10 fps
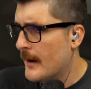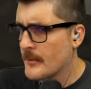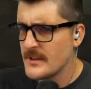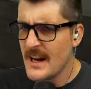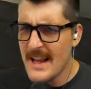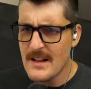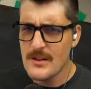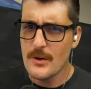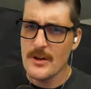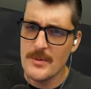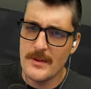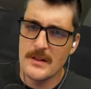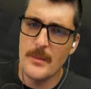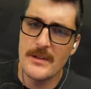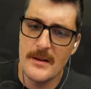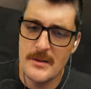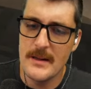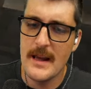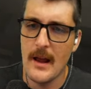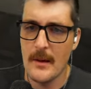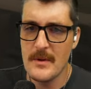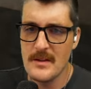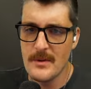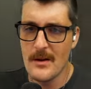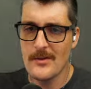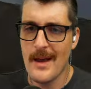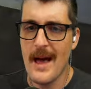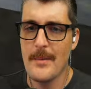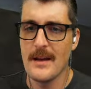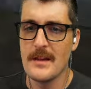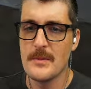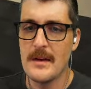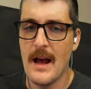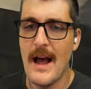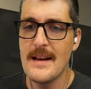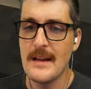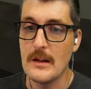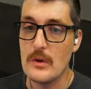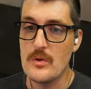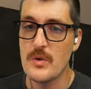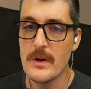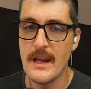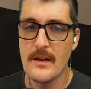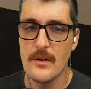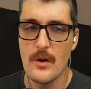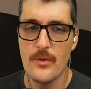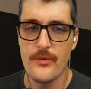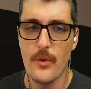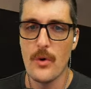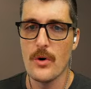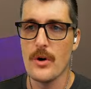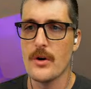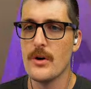Did I answer the question about the double tap speed? Yeah, I mean, sometimes my habit gets me. I had to get used to it again, though, for...